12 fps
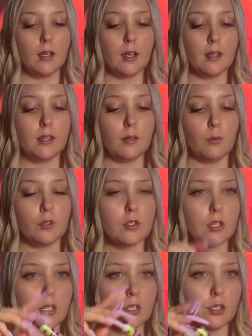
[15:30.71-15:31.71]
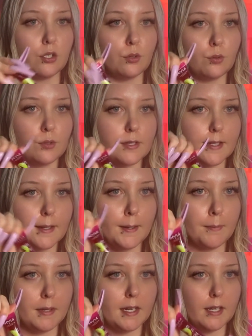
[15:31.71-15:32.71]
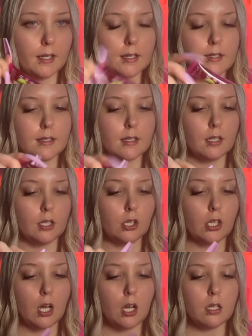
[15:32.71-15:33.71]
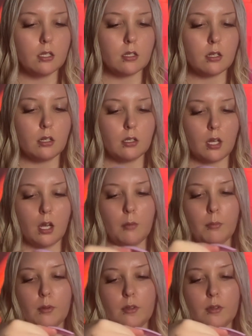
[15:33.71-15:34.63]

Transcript: And then we're just gonna do some NYX gloss on top.